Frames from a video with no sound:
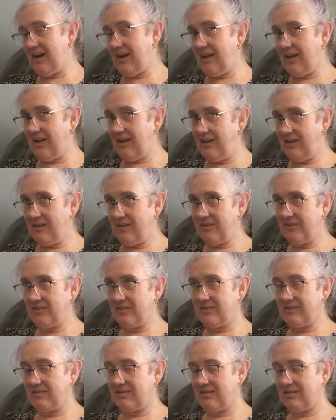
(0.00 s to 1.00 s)
I
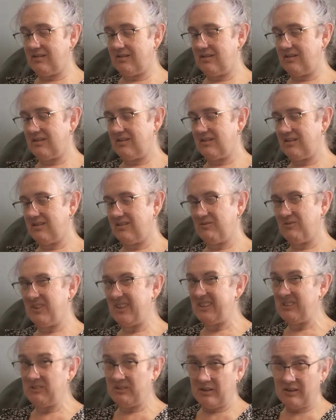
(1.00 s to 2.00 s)
lost,
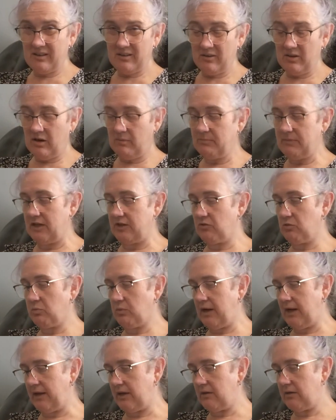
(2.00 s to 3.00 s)
well, not much
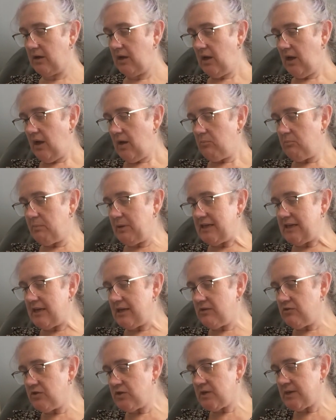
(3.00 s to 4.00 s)
weight. But
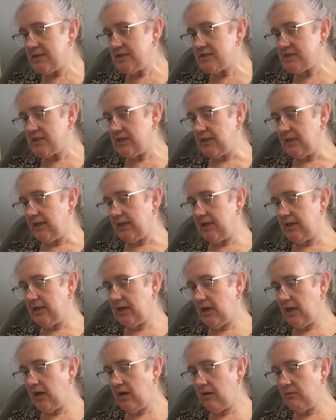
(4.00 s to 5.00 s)
interestingly,
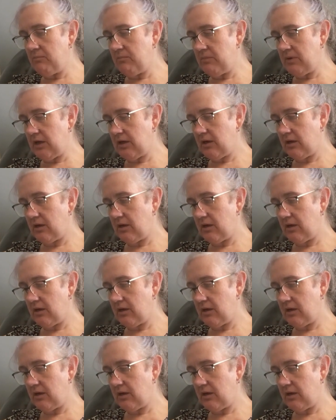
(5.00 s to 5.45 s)
come